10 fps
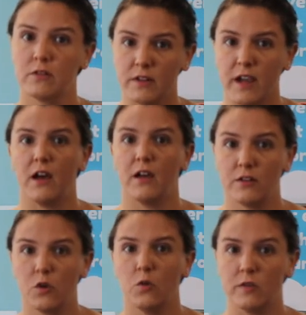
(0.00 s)
Yeah,
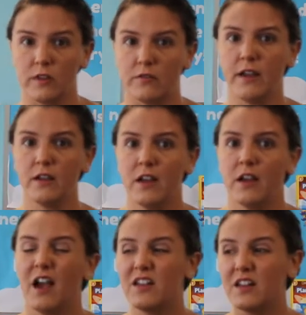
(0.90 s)
totally, right?
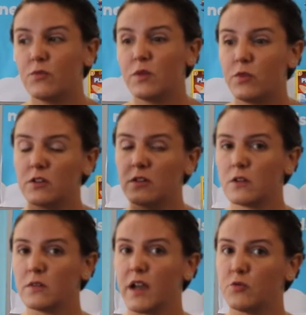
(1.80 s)
And then if we put all
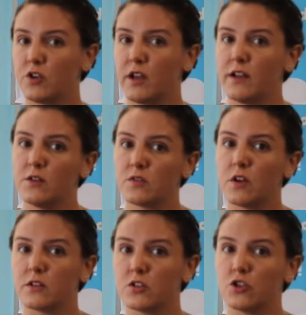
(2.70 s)
our library items
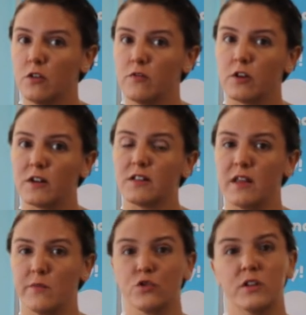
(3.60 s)
on a shelf or on a
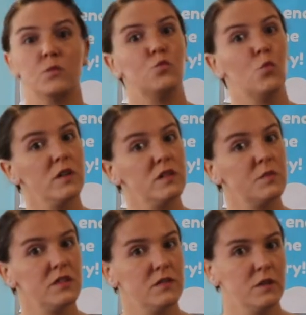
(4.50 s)
table or in one
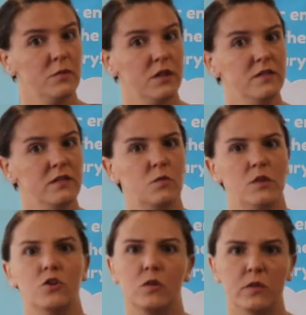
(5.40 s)
specific place, then
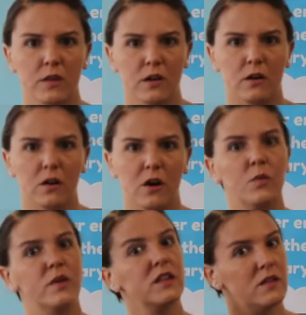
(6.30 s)
we know where they all are
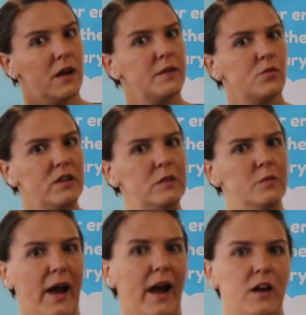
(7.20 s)
when it's time to bring them
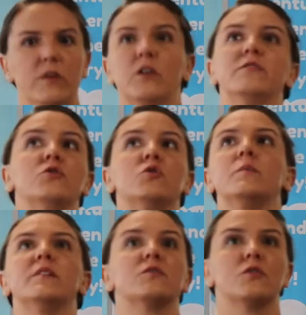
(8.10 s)
back and we don't have to do a
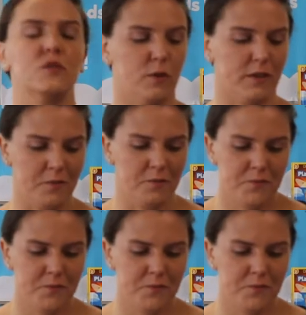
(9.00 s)
big search for them.